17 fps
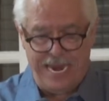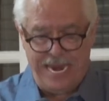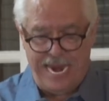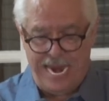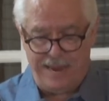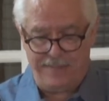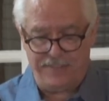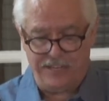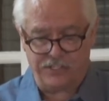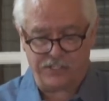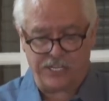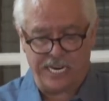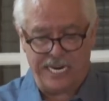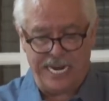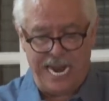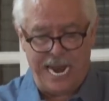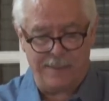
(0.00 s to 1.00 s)
And this
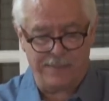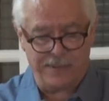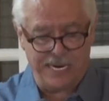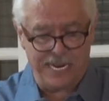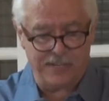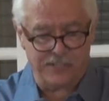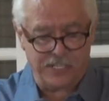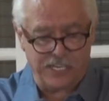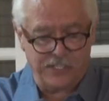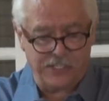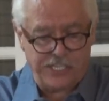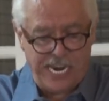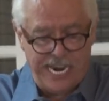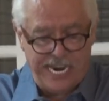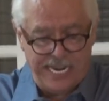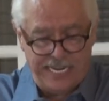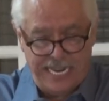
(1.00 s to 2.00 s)
can happen, as I
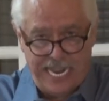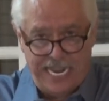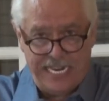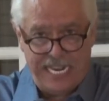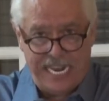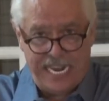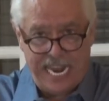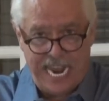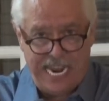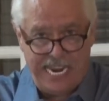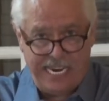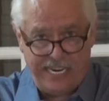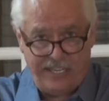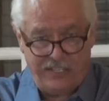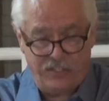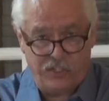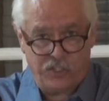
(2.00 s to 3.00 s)
say, at any
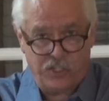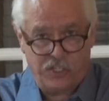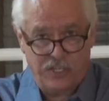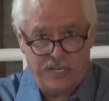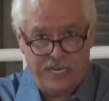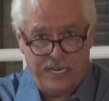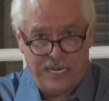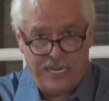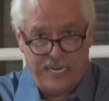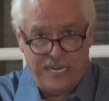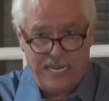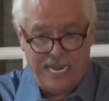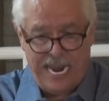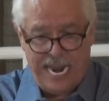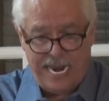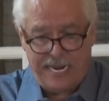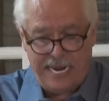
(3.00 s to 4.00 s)
age,
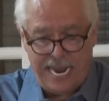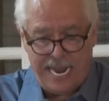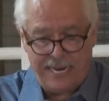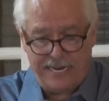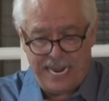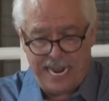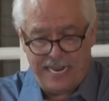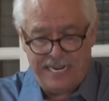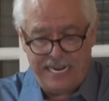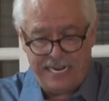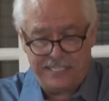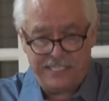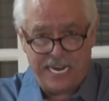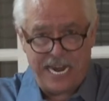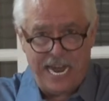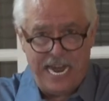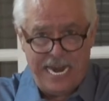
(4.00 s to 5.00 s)
at, at any
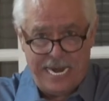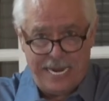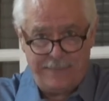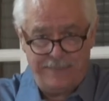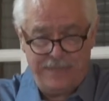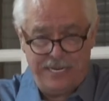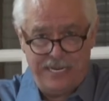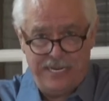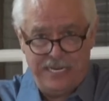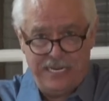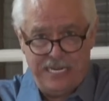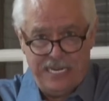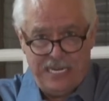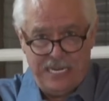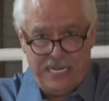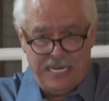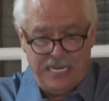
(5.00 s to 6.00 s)
time.
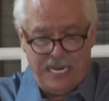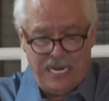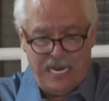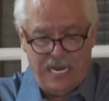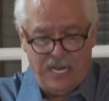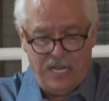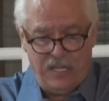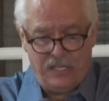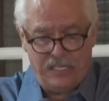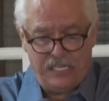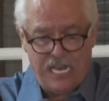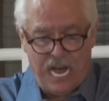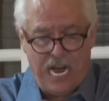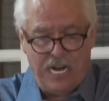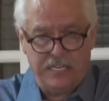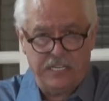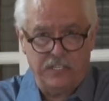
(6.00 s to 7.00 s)
Uh,
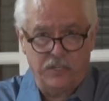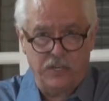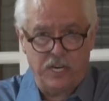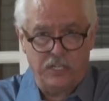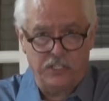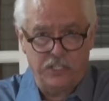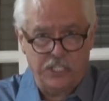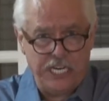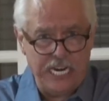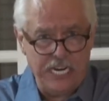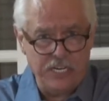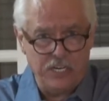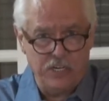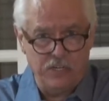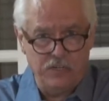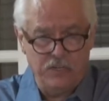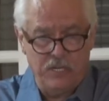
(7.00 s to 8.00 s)
God can
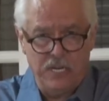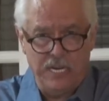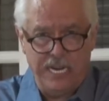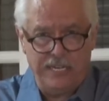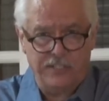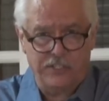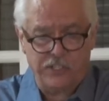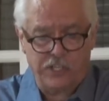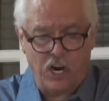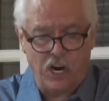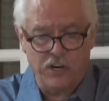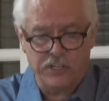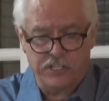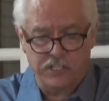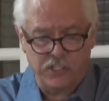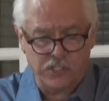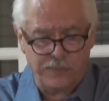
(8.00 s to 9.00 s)
continue and
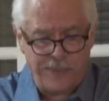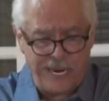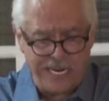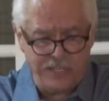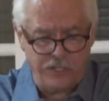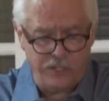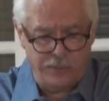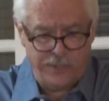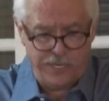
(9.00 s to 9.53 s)
start to speak to